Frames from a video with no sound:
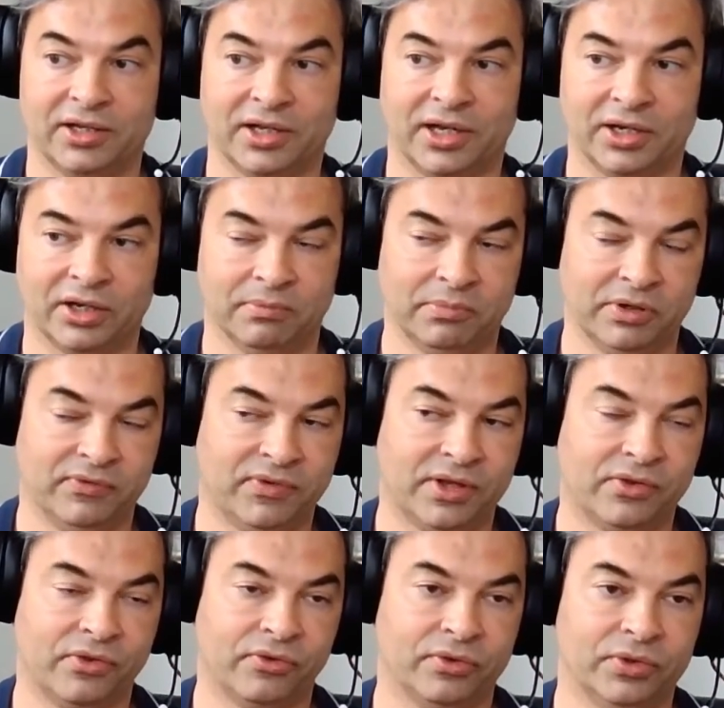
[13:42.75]
That can be
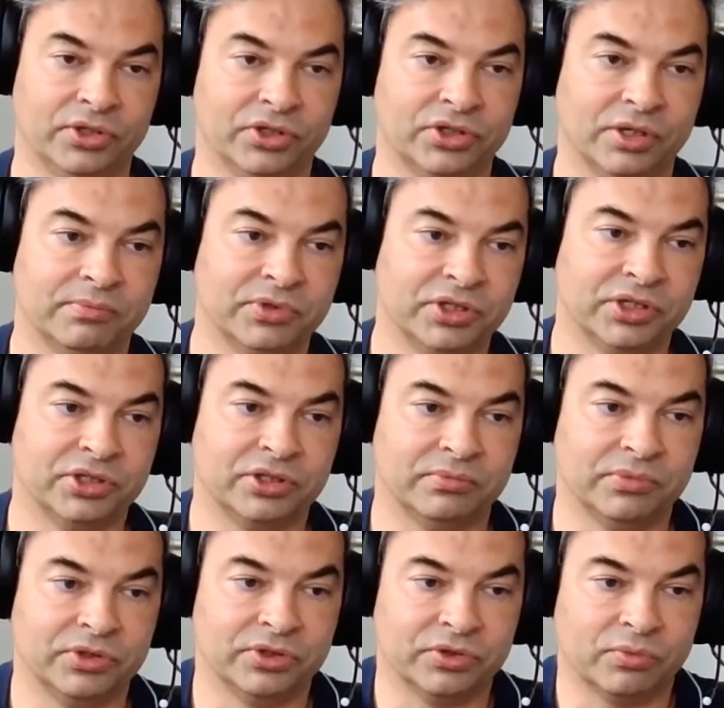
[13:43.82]
fed through to SIM
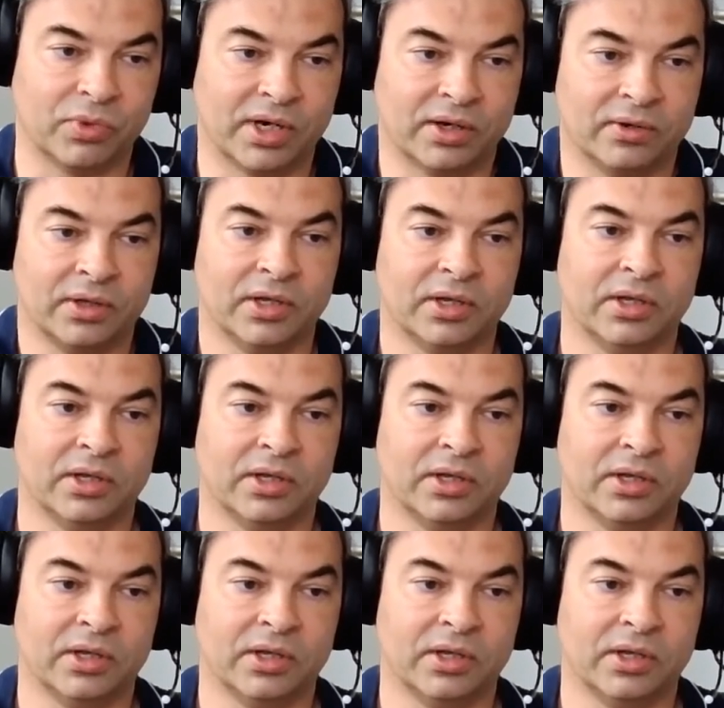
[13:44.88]
systems as well.